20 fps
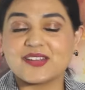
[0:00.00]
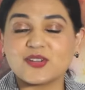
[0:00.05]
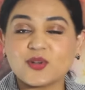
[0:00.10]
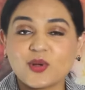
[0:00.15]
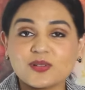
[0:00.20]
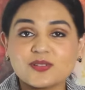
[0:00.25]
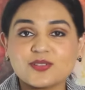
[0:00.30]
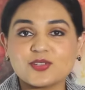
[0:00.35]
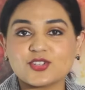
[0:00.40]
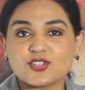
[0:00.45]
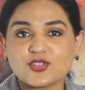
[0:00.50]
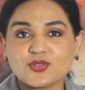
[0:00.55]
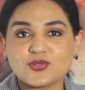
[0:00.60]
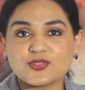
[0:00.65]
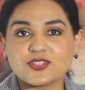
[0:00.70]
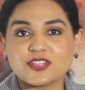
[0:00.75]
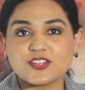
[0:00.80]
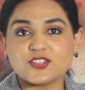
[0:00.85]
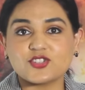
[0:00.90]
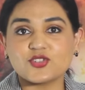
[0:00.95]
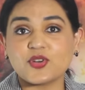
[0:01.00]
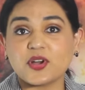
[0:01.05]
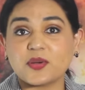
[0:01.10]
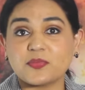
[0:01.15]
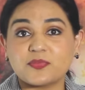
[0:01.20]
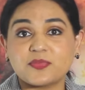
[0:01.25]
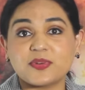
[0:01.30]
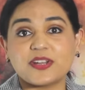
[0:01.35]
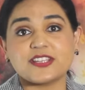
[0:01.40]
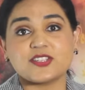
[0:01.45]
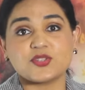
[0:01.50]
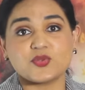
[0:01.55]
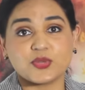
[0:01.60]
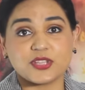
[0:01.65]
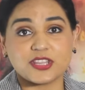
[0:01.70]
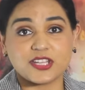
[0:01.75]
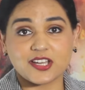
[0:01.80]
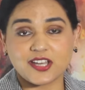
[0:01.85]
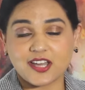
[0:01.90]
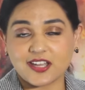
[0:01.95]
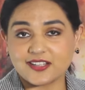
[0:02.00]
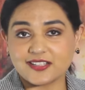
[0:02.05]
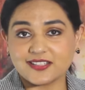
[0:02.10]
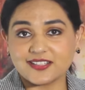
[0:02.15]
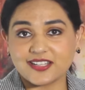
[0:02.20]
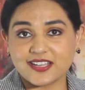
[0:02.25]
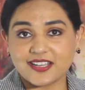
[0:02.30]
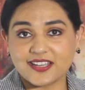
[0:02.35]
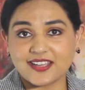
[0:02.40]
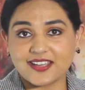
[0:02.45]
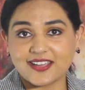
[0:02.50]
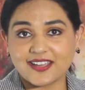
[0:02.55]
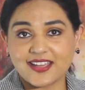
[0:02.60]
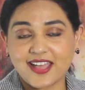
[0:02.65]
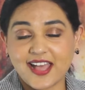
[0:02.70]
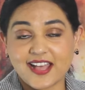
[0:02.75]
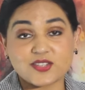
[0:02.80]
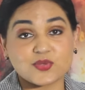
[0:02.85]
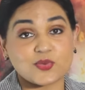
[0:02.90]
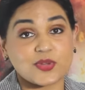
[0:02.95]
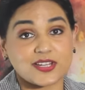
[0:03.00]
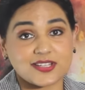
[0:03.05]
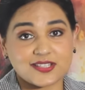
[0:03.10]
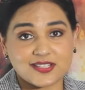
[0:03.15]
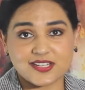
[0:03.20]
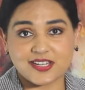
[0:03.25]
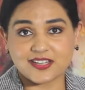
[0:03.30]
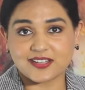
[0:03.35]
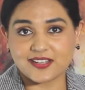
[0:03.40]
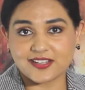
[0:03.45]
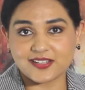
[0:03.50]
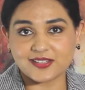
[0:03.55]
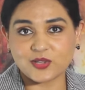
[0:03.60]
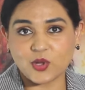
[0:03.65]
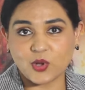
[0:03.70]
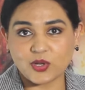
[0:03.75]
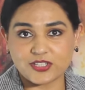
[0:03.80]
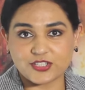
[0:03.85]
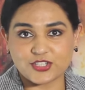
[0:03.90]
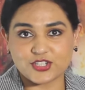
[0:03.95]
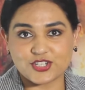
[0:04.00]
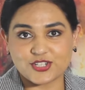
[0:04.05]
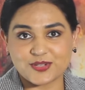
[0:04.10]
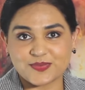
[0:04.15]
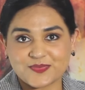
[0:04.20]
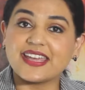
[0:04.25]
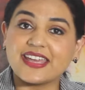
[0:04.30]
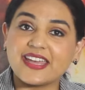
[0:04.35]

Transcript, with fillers: It also shows that you are abreast with the current thinking as well as technical knowledge.